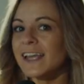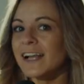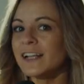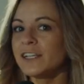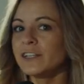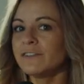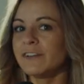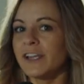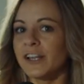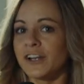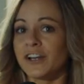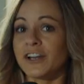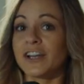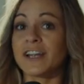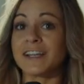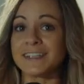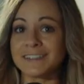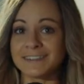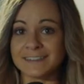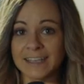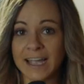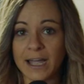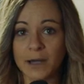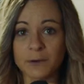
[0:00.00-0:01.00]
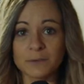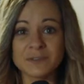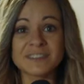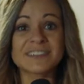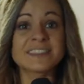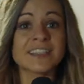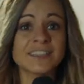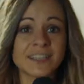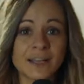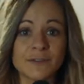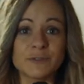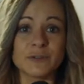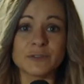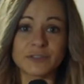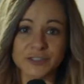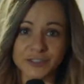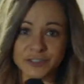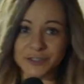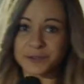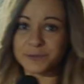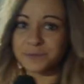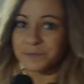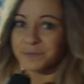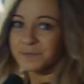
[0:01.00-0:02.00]
the elevator down to level
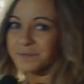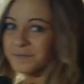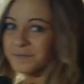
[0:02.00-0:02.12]
two.